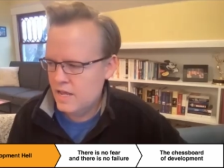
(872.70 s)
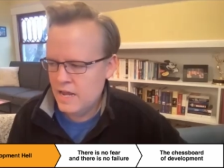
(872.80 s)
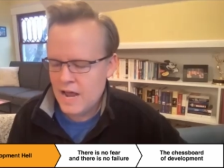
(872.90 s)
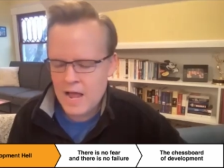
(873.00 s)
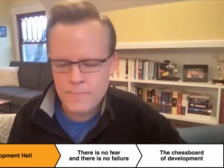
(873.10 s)
It
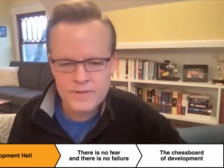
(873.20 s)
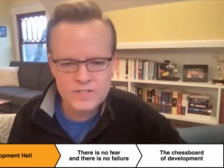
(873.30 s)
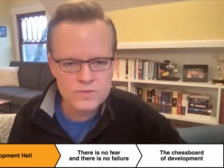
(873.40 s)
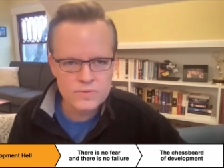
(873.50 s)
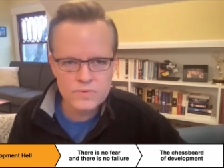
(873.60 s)

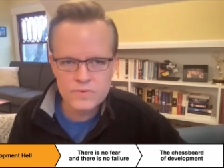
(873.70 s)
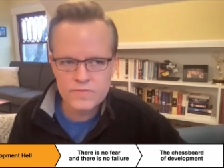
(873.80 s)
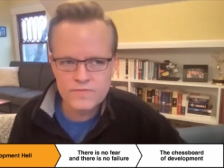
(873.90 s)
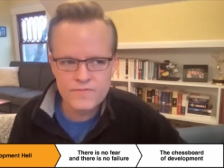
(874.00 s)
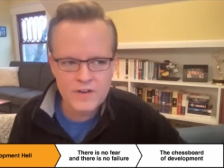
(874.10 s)
happens
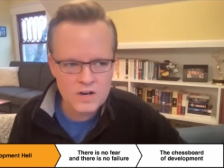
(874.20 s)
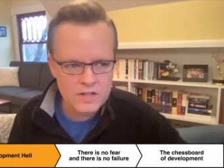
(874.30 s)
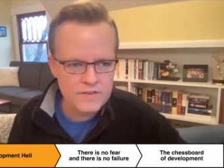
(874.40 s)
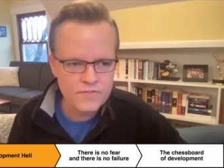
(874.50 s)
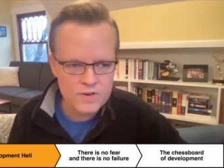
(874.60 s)

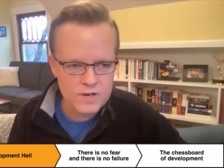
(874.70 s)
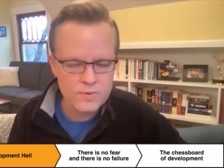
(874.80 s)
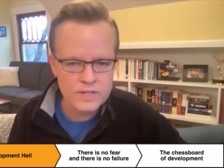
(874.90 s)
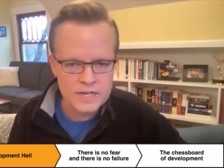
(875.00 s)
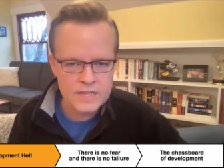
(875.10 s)
fairly frequently